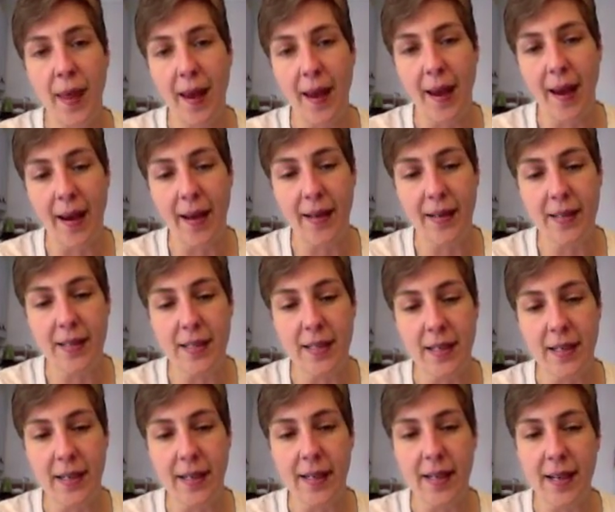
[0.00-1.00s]
And
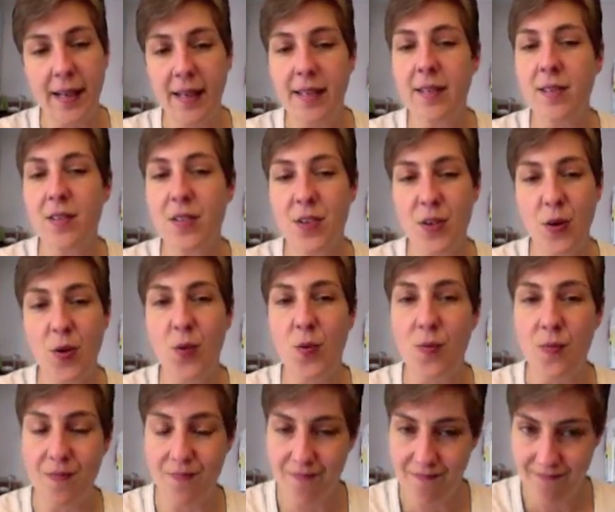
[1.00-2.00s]
uh, and
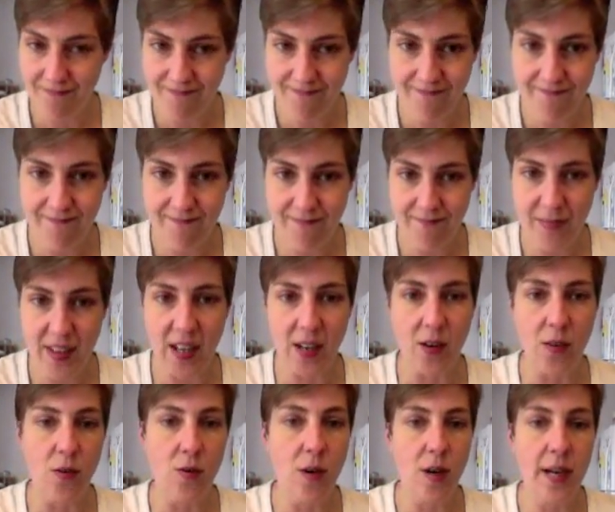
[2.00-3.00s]
so, you
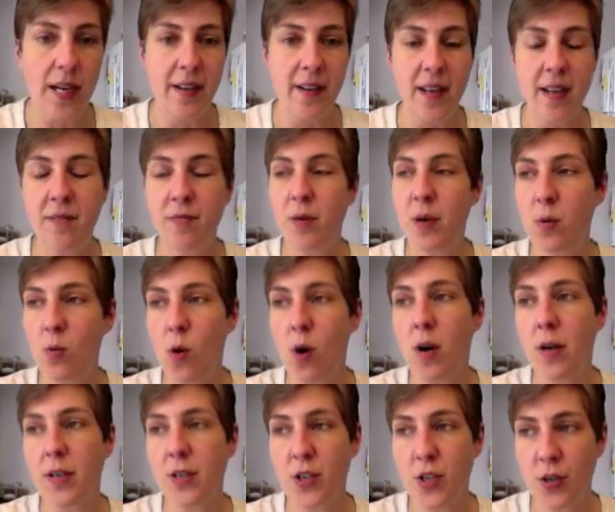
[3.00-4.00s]
know, if we
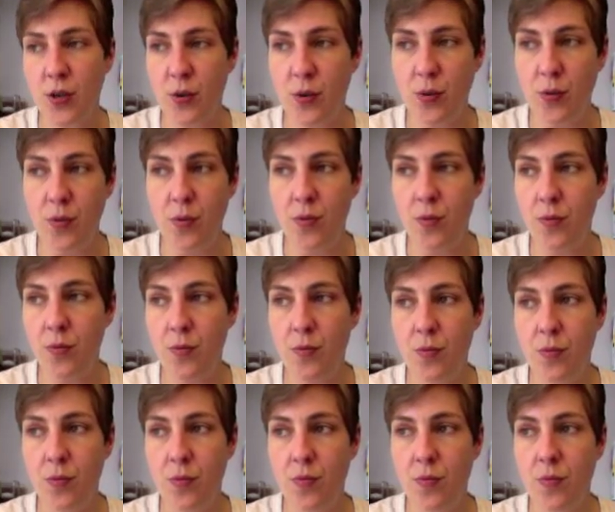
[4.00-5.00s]
want to.
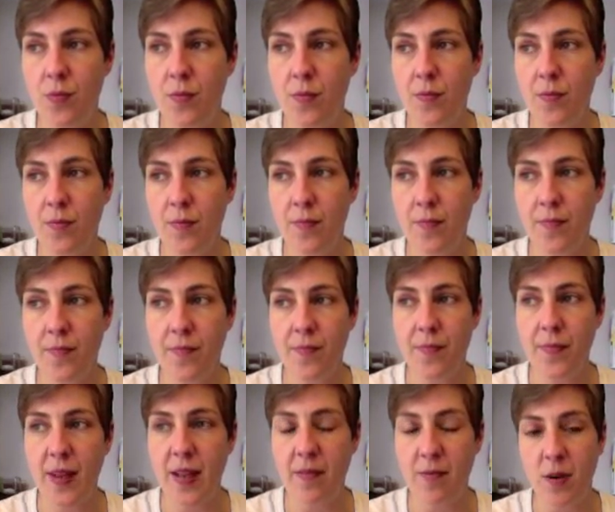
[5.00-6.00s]

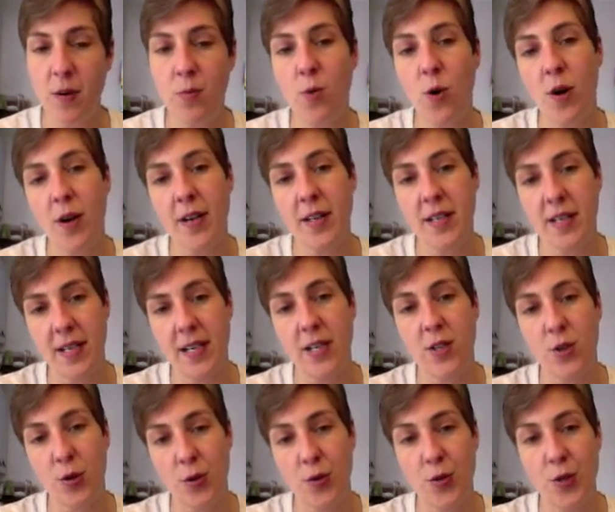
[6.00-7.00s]
If we want to stay
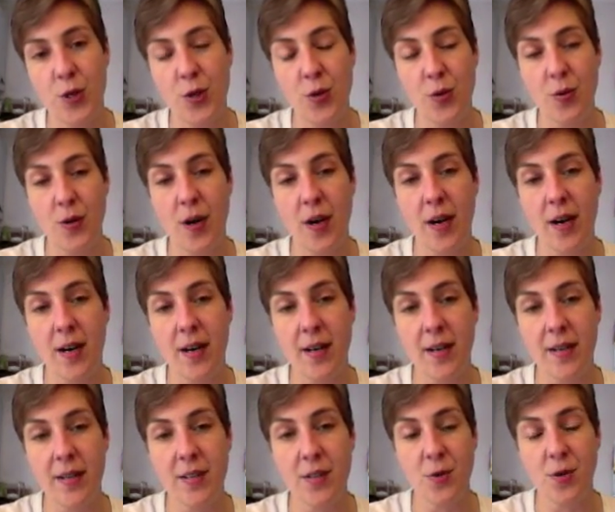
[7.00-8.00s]
true to
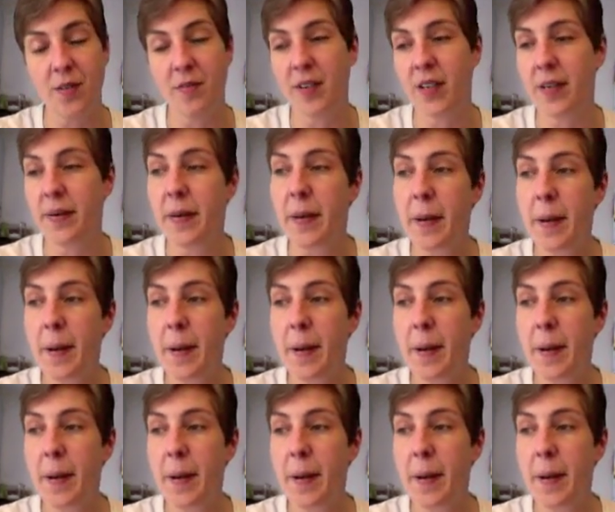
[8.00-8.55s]
uh, sort of a,